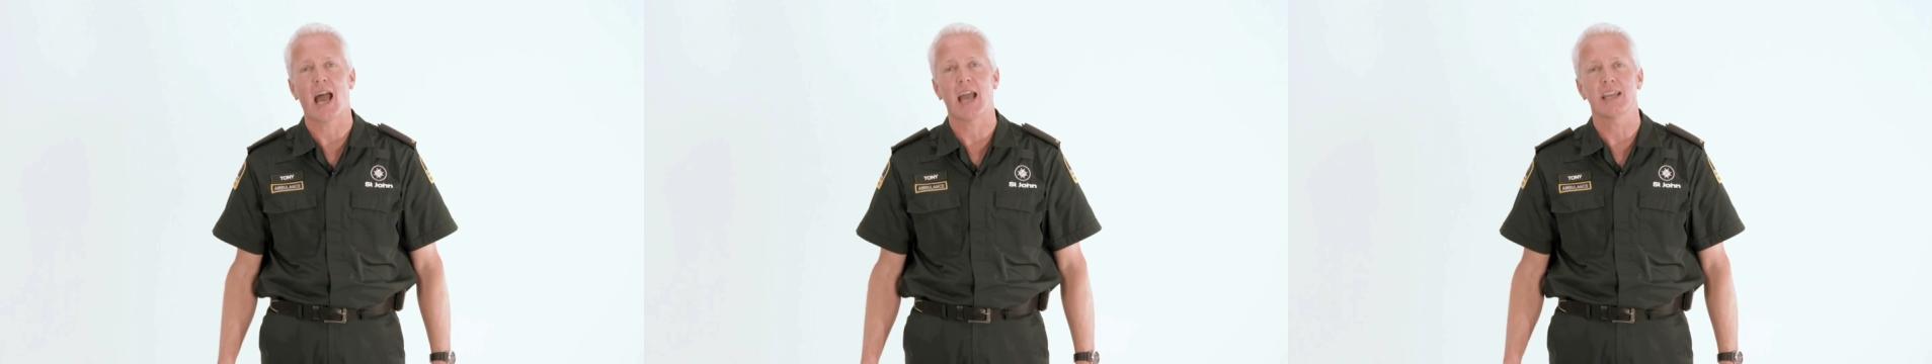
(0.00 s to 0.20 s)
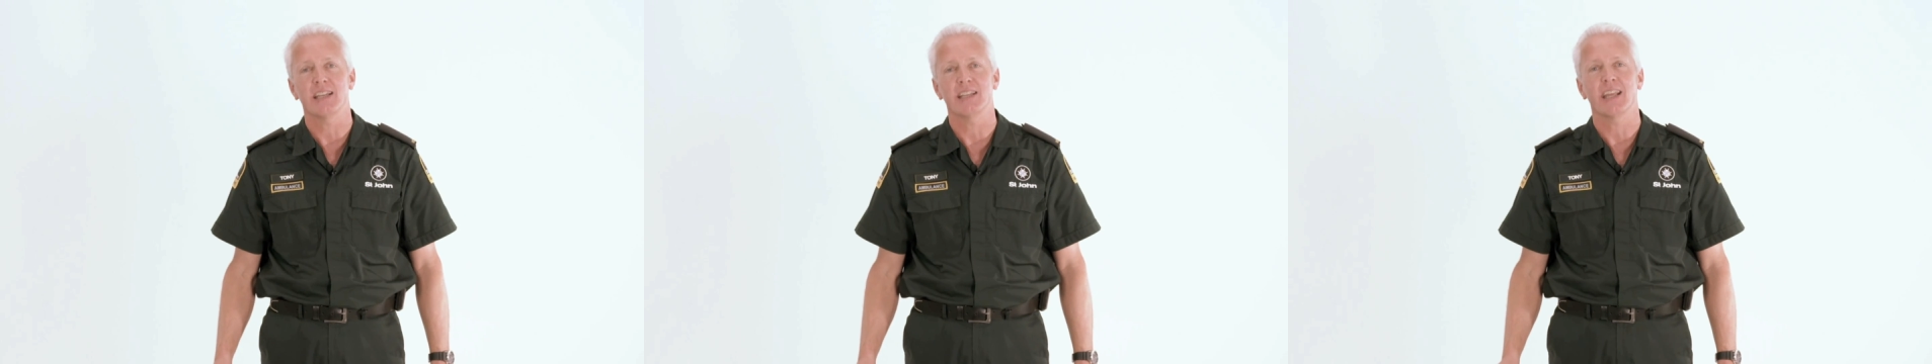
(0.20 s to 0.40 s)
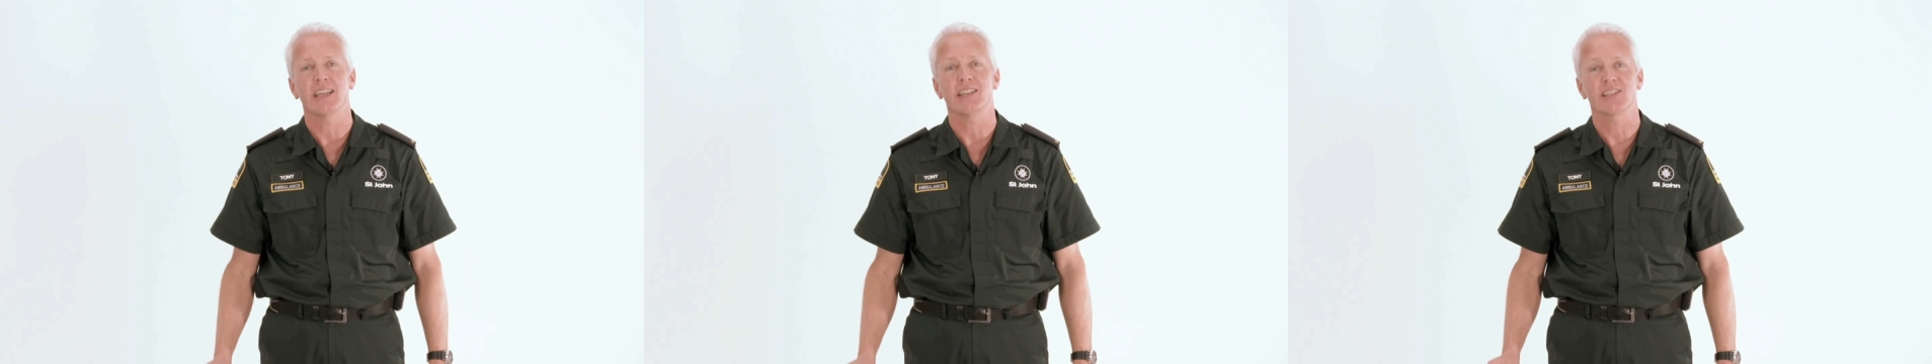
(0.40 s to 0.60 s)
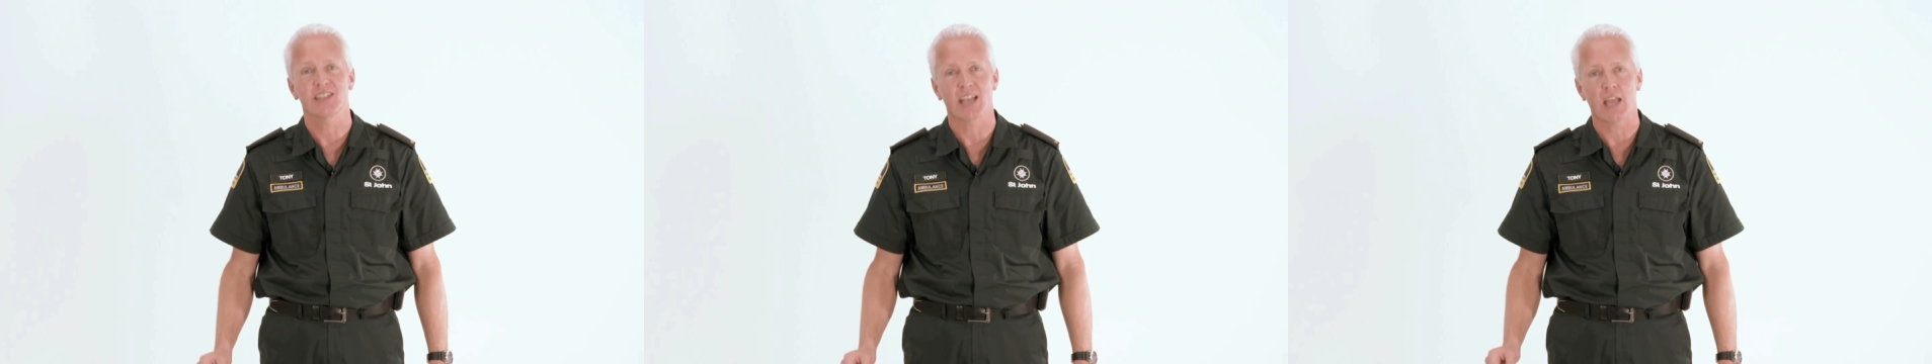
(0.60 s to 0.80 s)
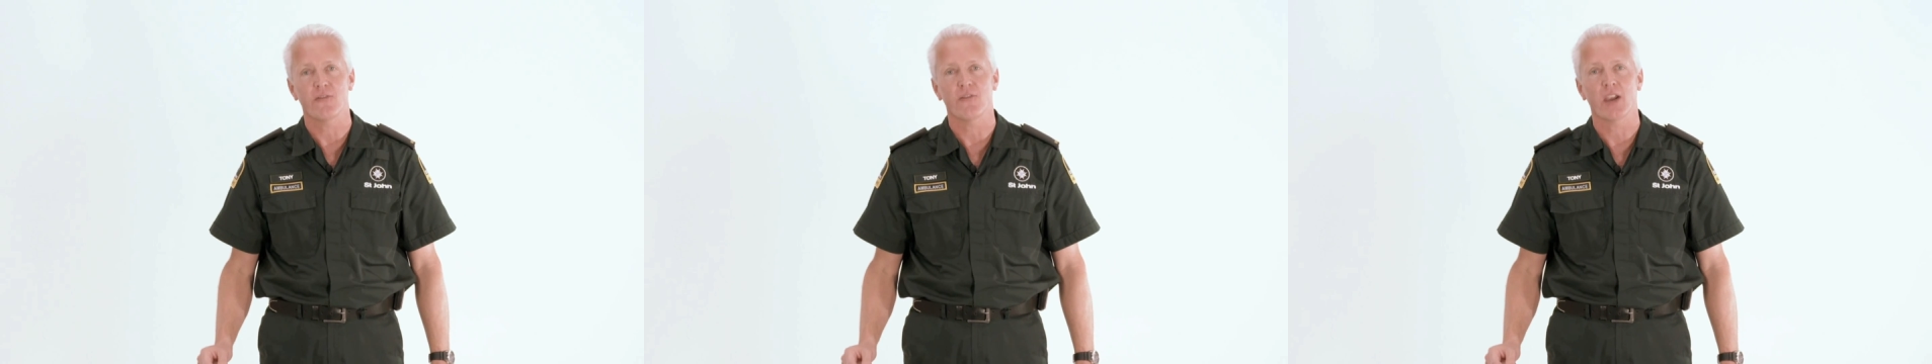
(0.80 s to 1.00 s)
AED
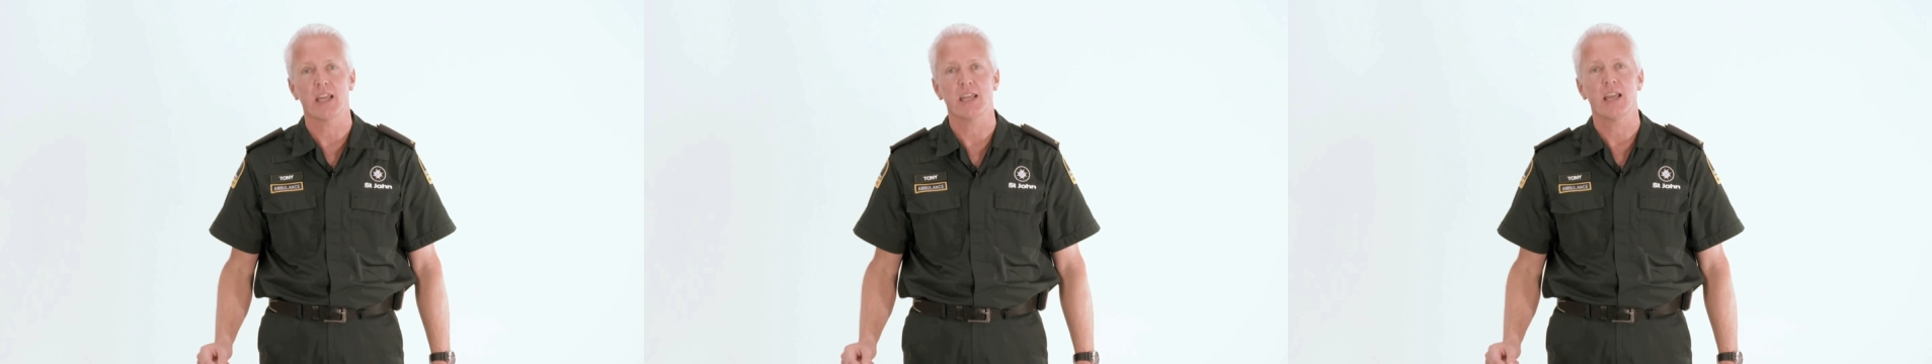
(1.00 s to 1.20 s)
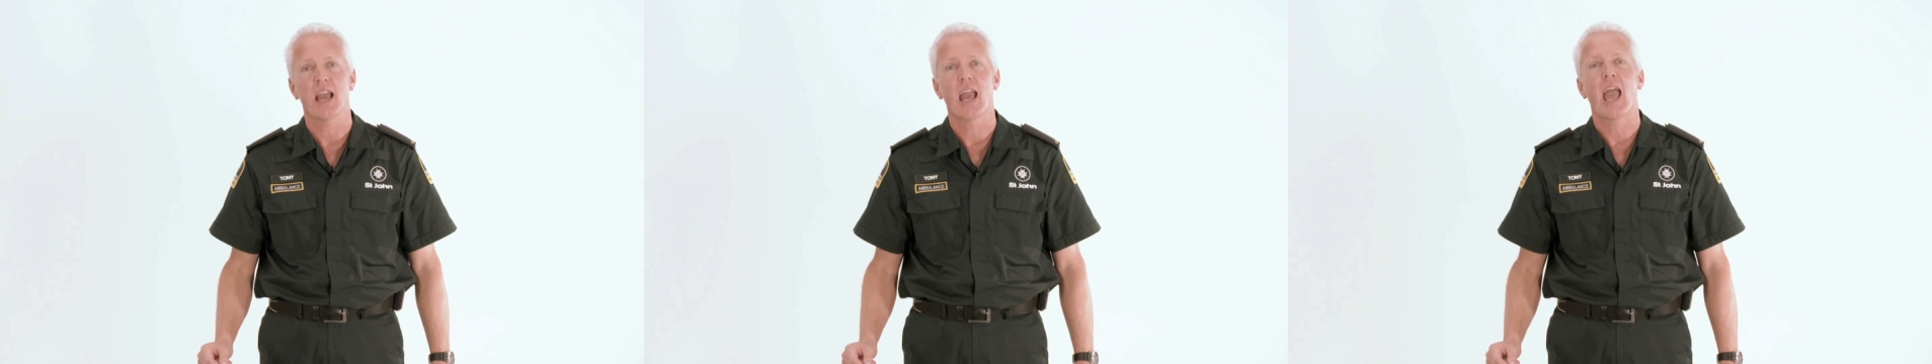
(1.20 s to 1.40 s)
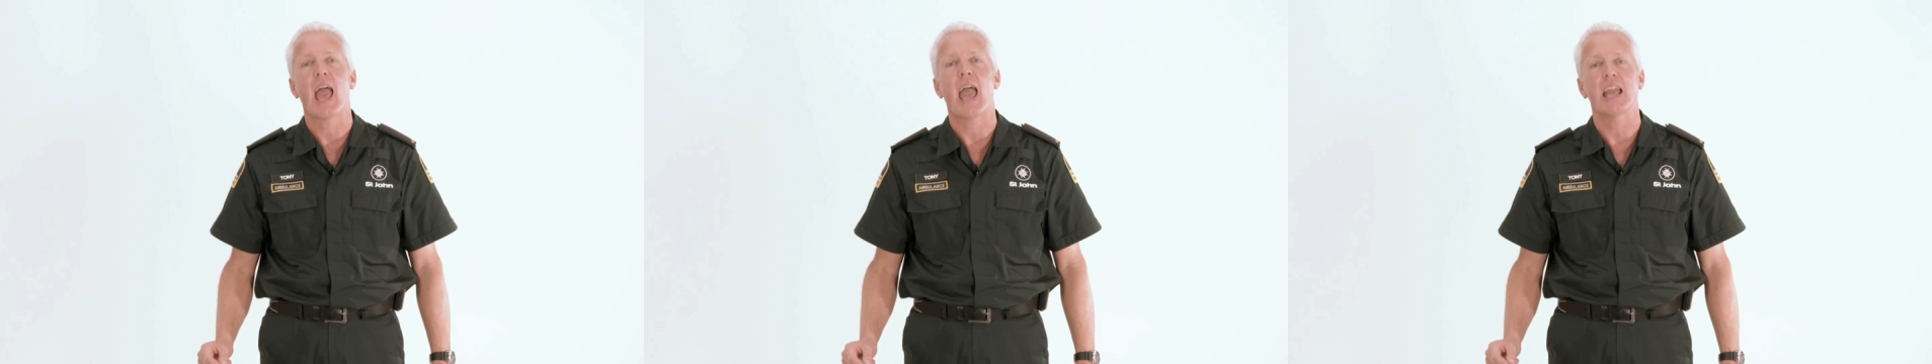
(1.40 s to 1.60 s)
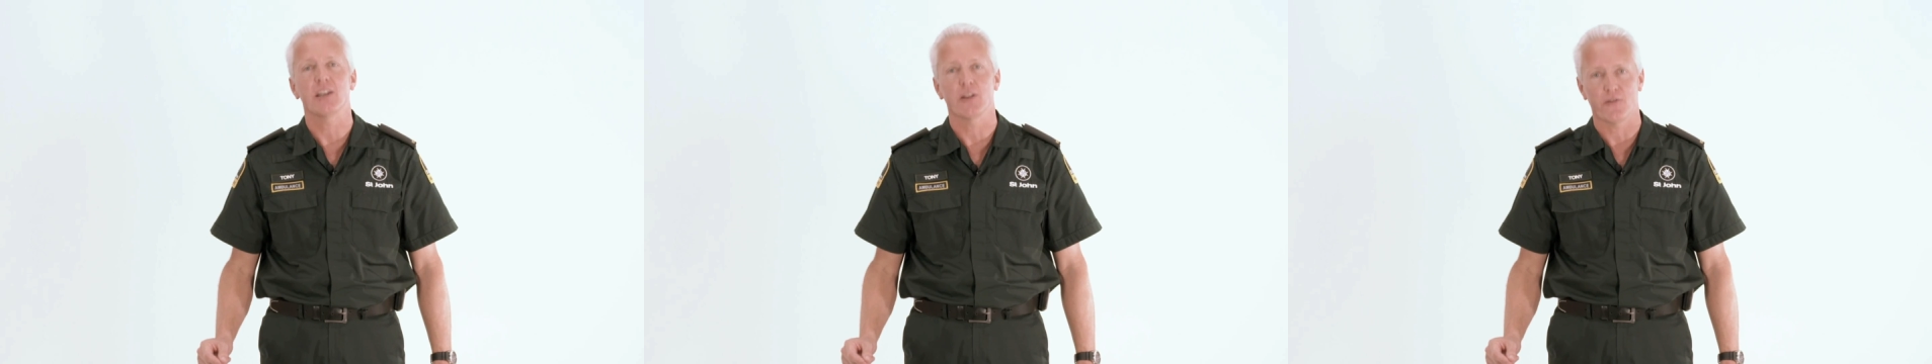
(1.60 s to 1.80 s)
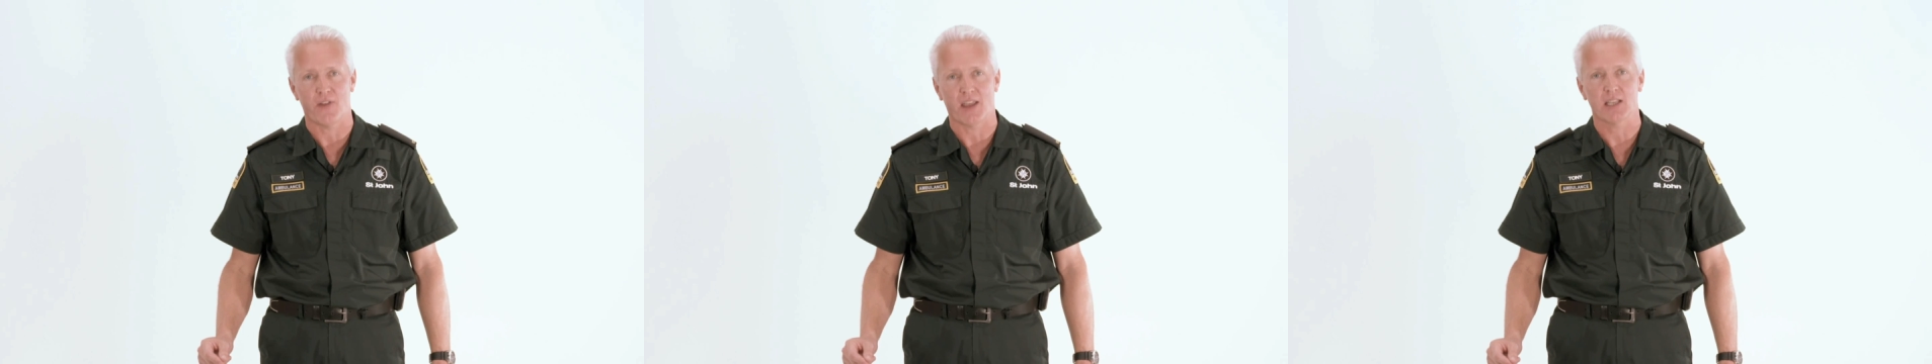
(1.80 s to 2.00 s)
safely and
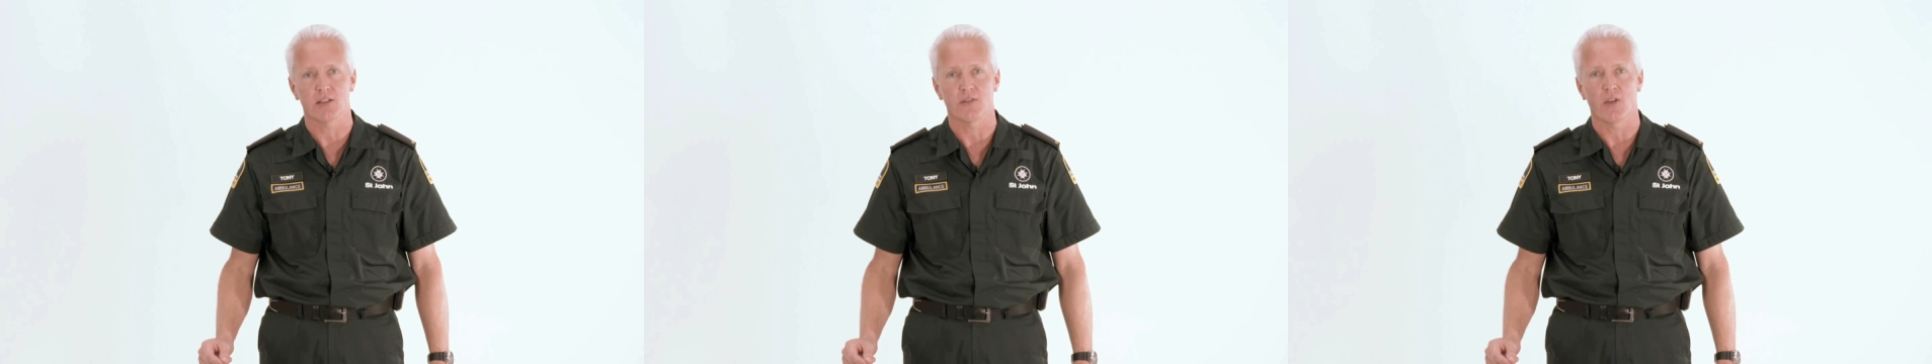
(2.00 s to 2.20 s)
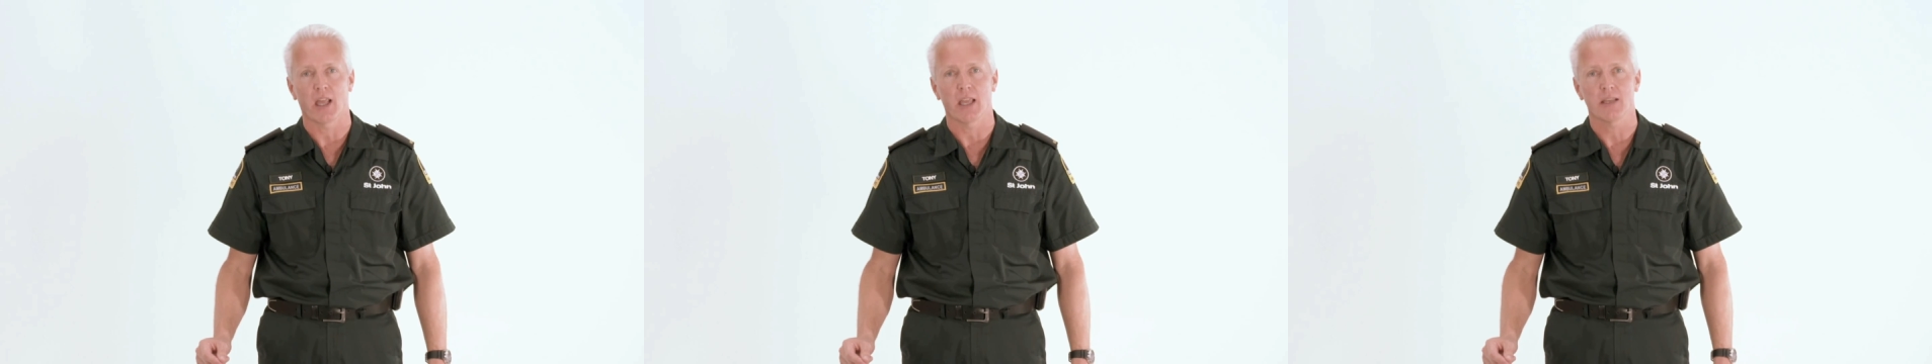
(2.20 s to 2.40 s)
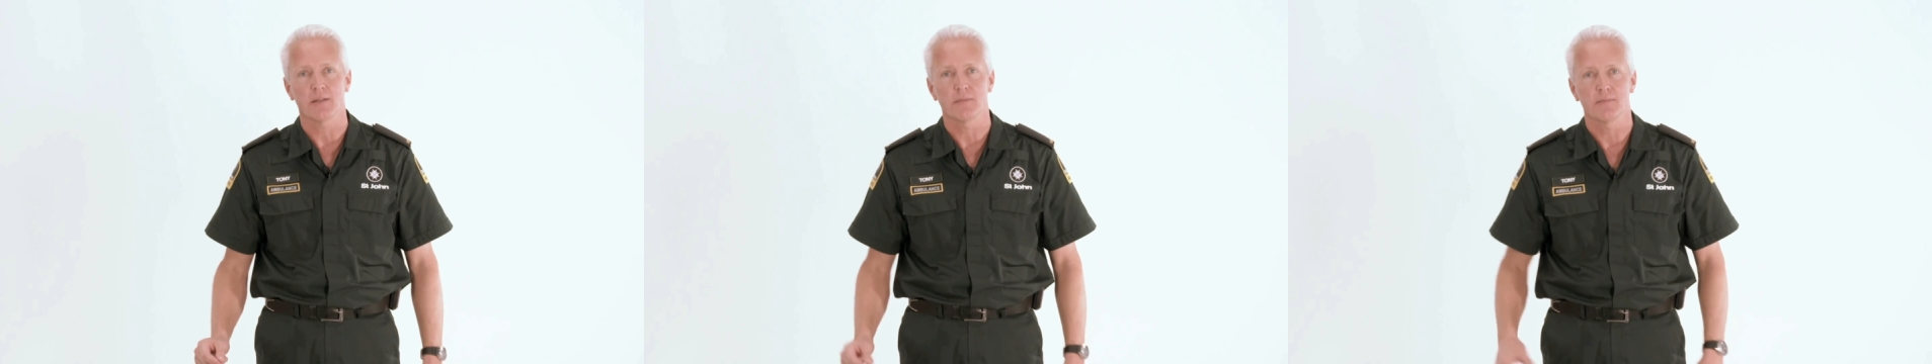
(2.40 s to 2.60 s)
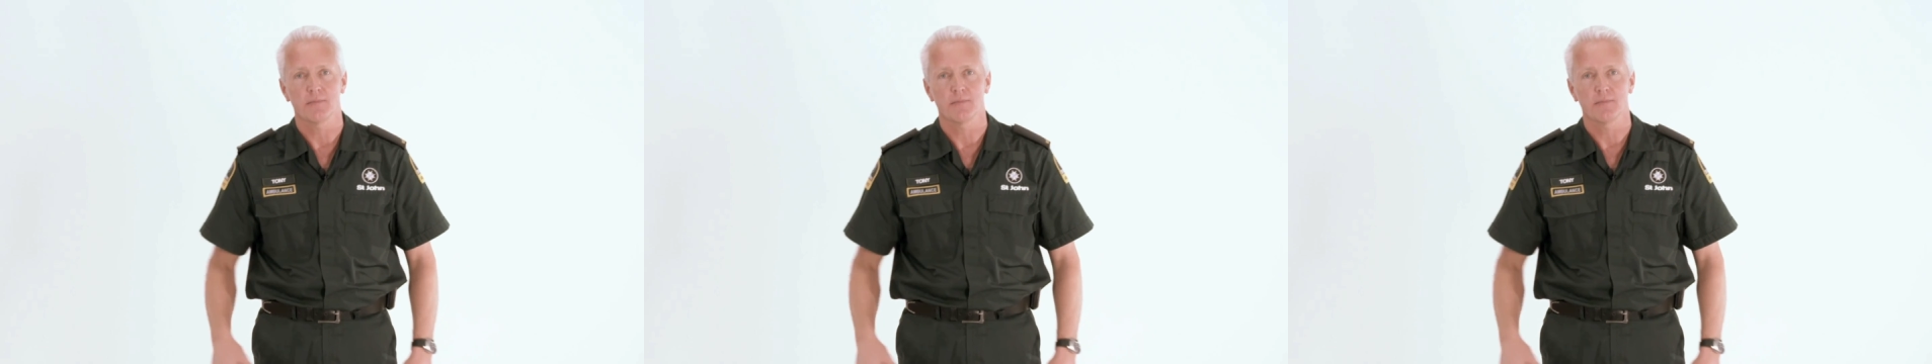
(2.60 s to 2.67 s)
effectively.